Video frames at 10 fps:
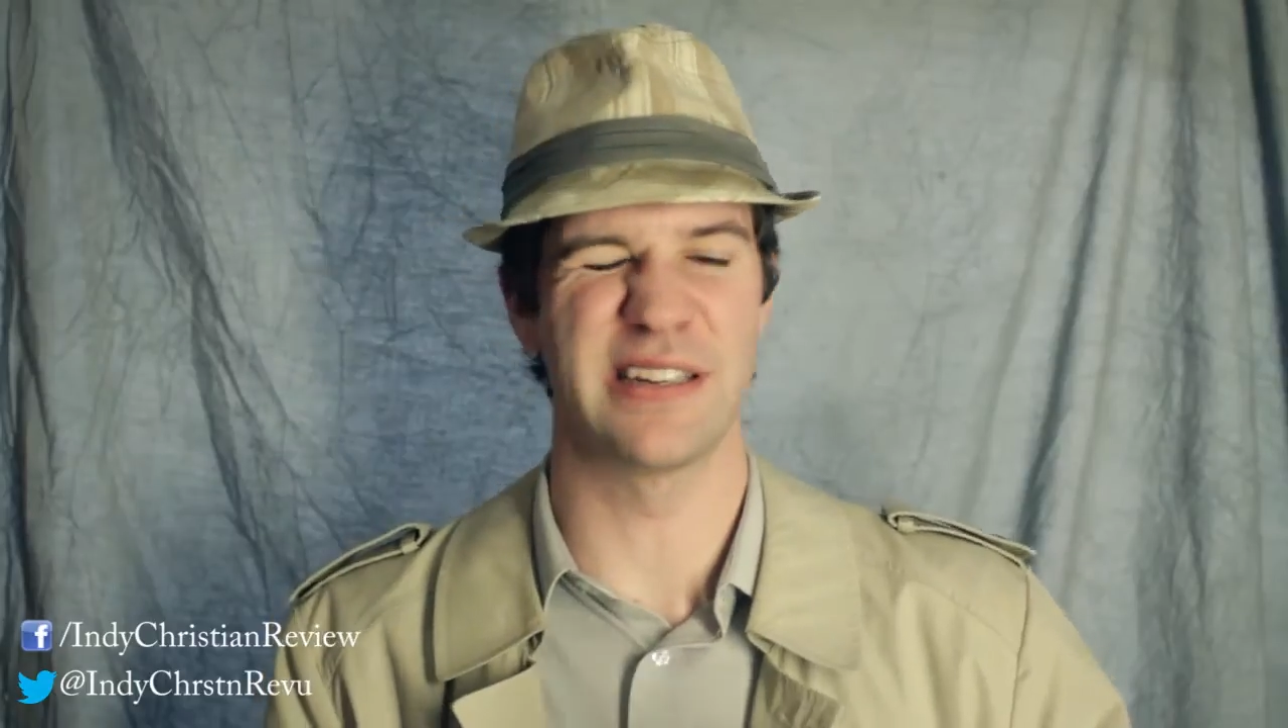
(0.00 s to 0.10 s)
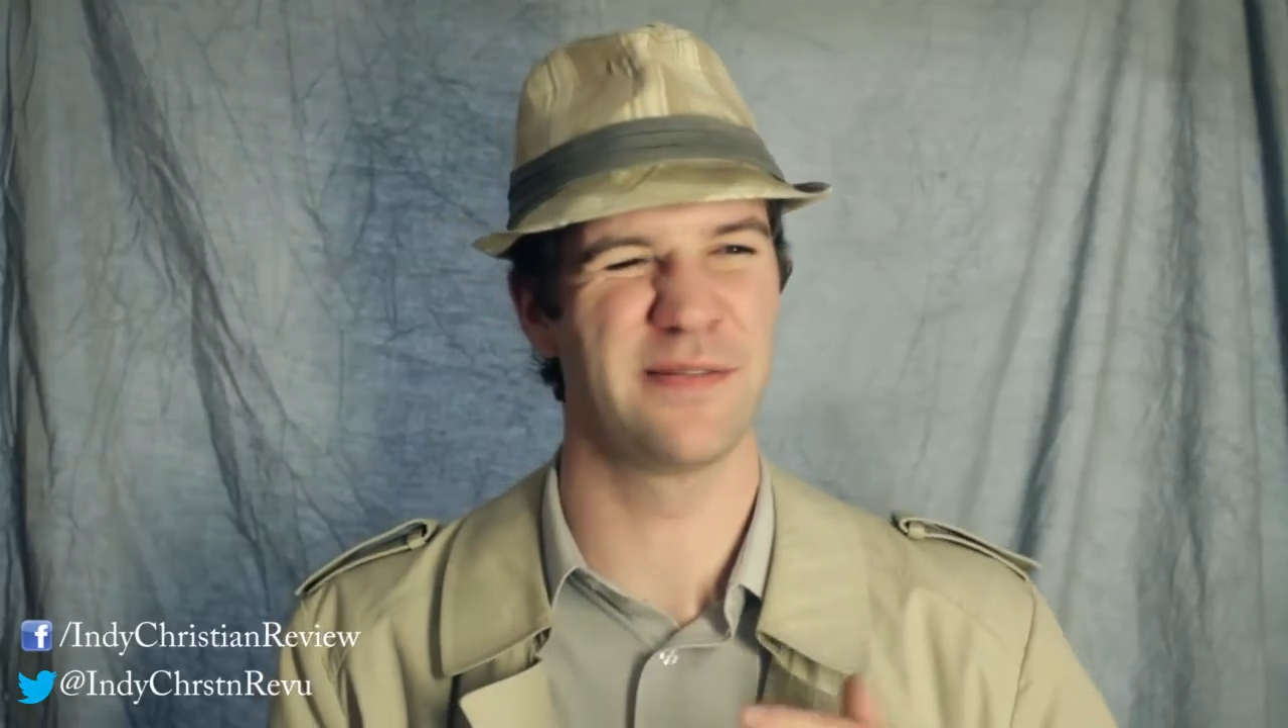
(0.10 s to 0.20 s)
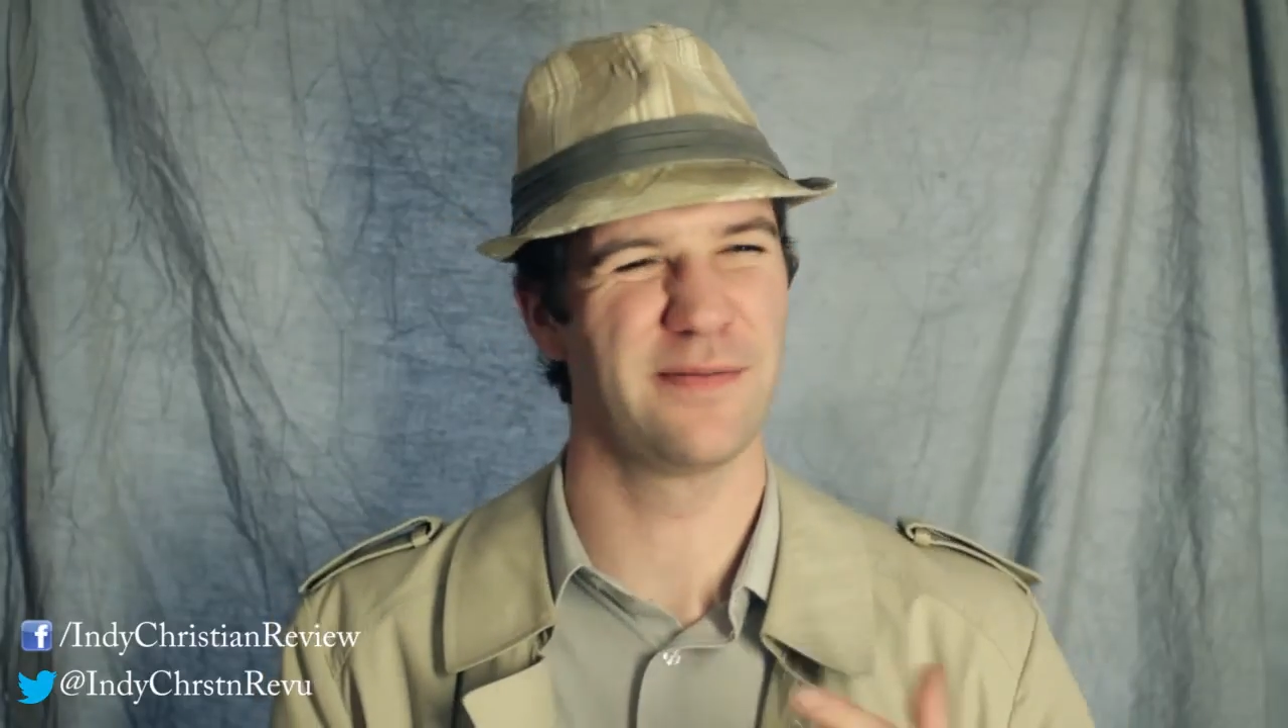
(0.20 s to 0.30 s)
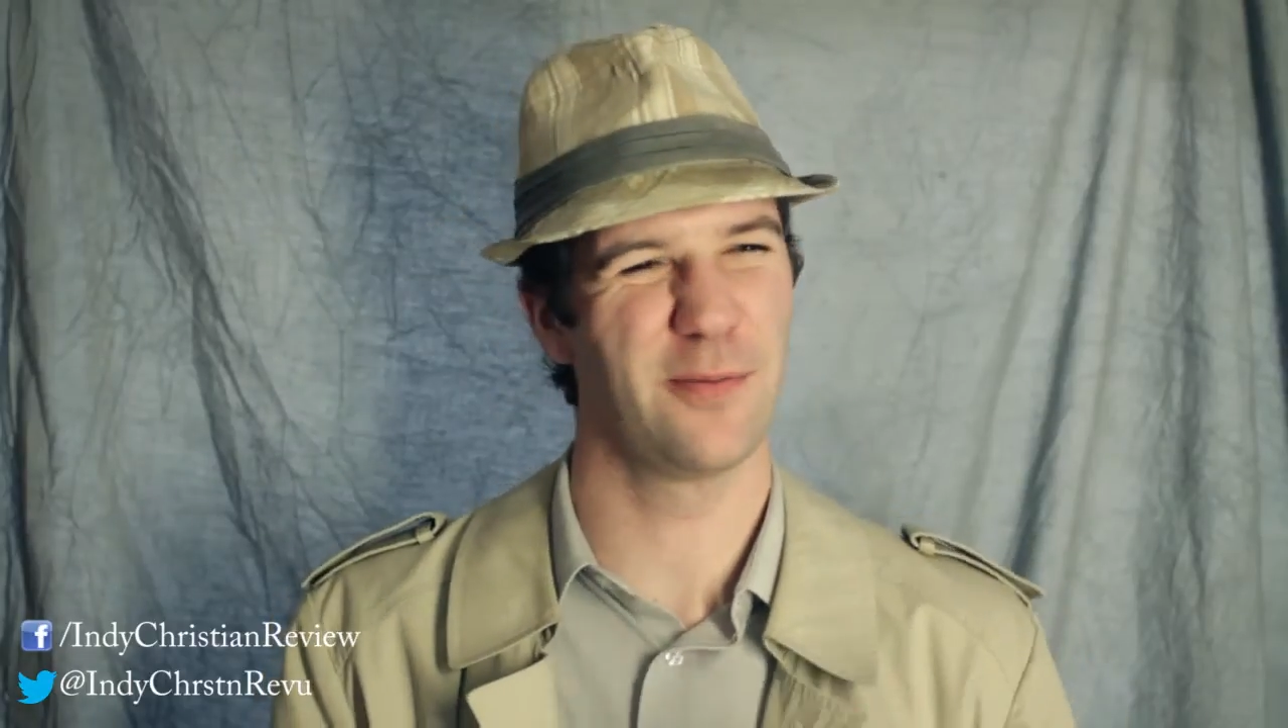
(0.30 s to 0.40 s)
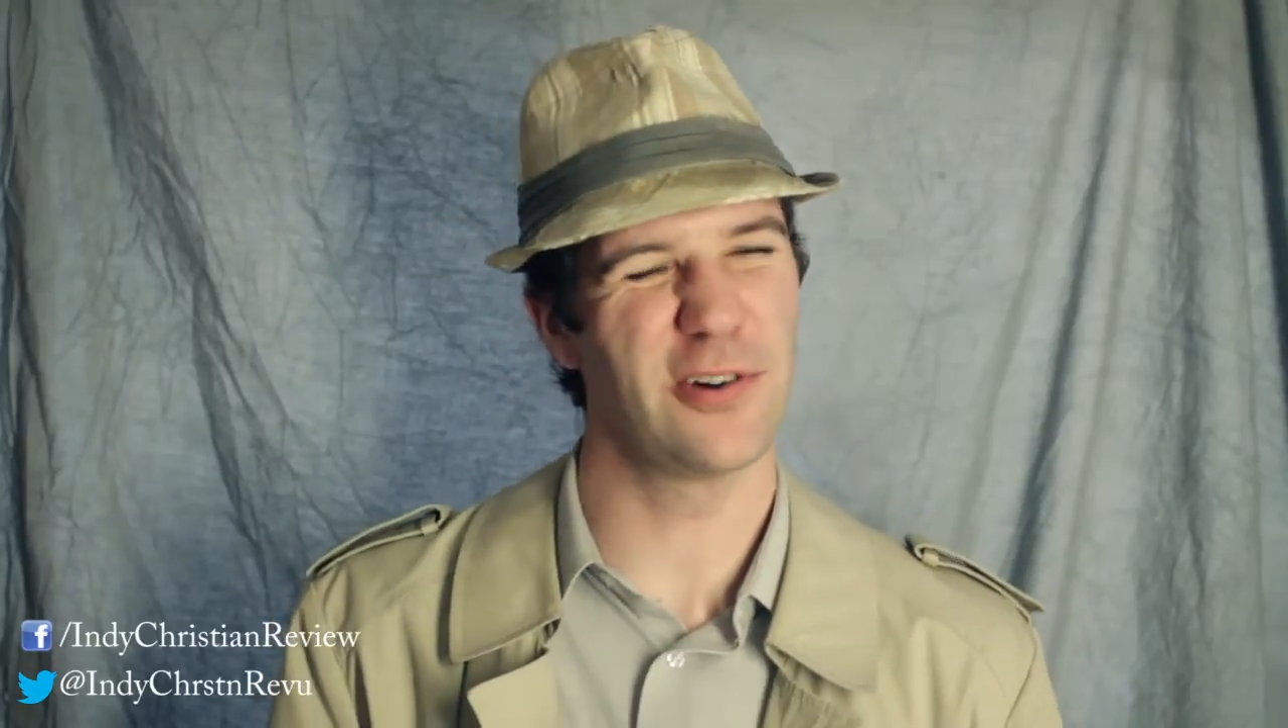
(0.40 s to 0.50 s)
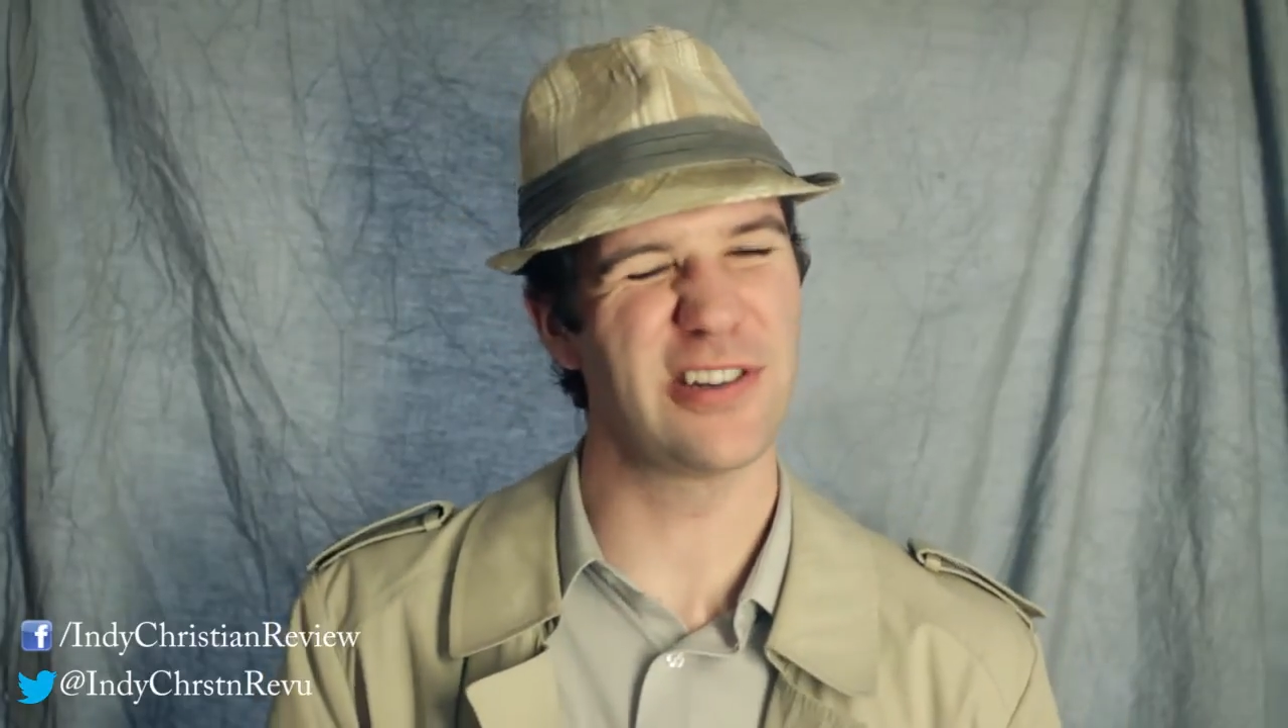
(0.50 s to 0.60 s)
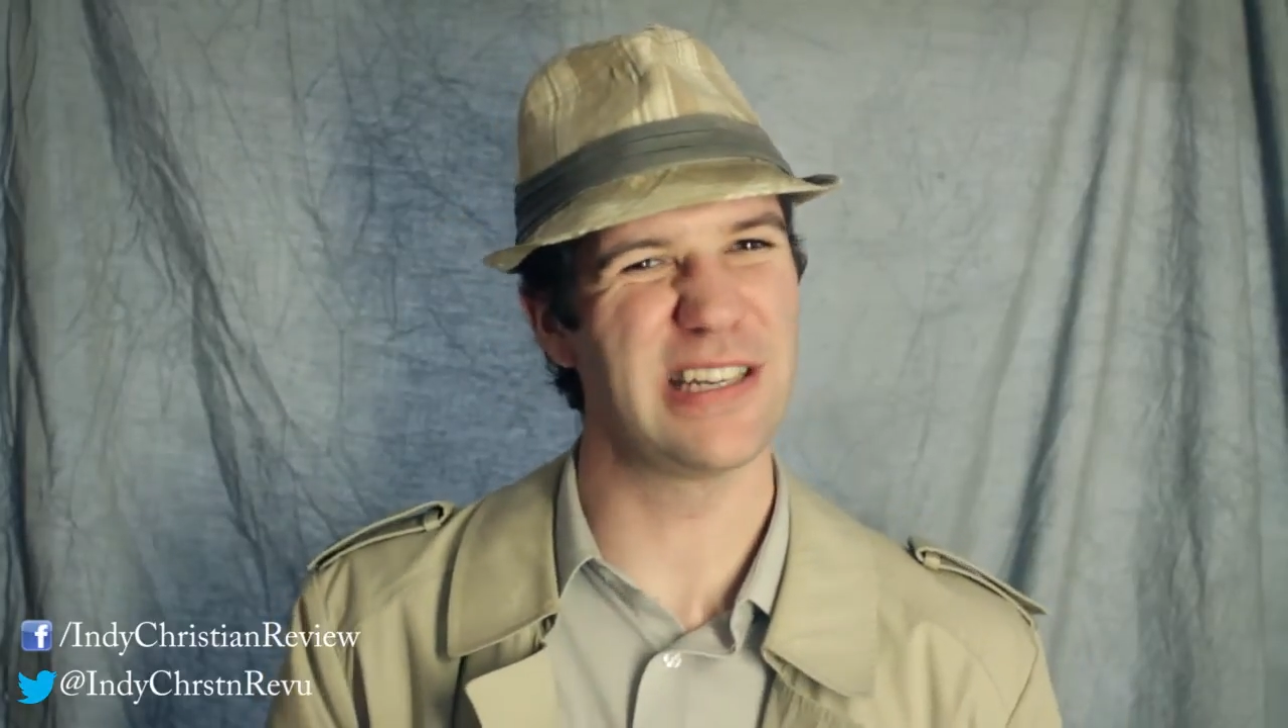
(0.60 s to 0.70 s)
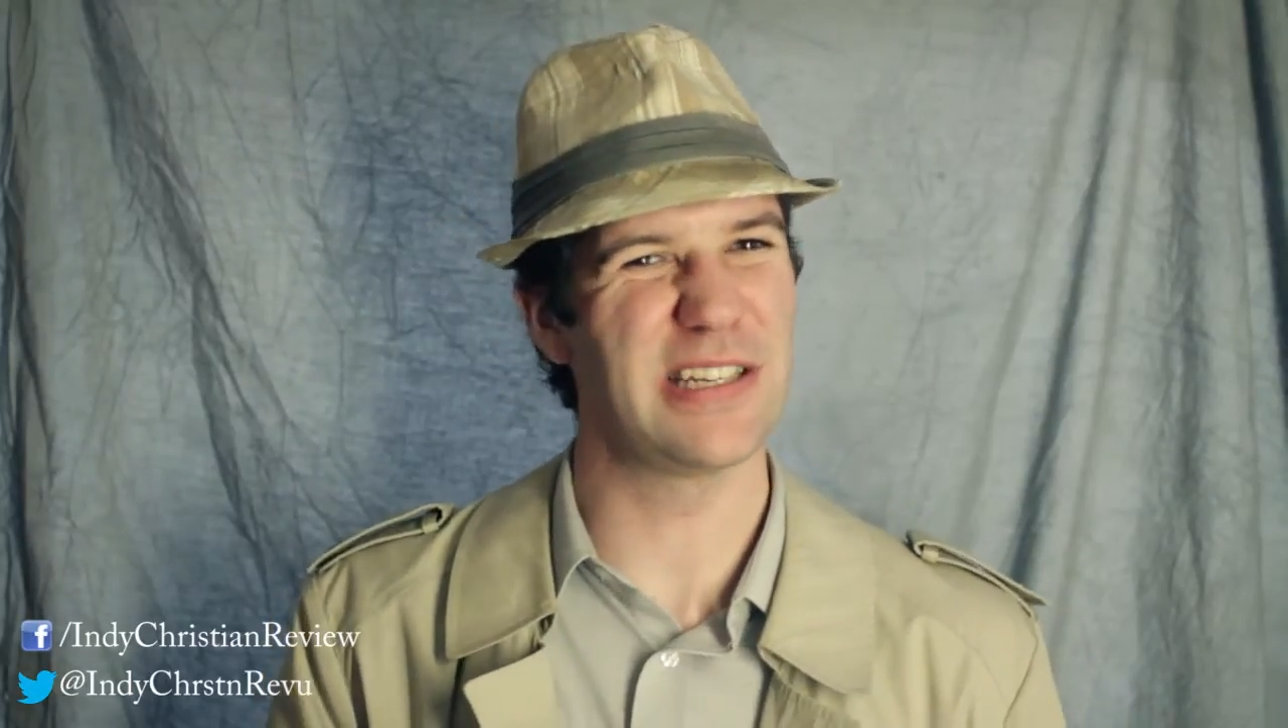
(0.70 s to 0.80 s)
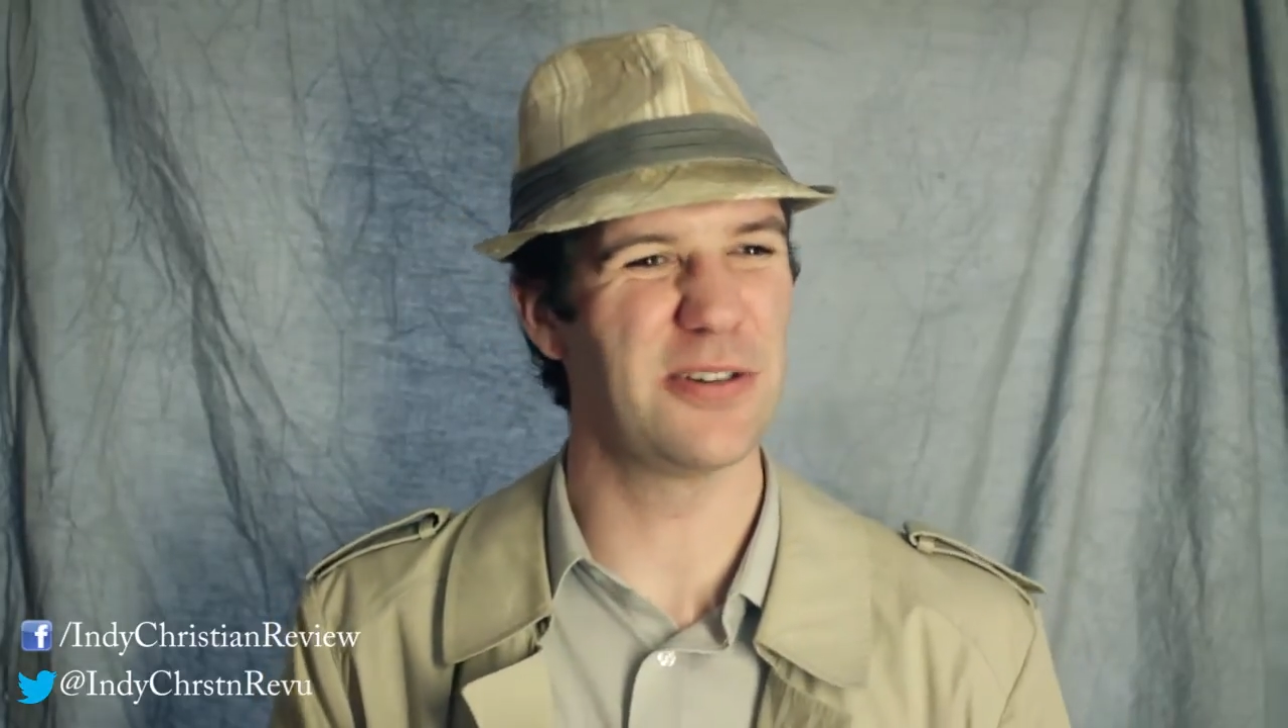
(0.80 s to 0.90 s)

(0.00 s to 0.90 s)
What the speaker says: unfortunately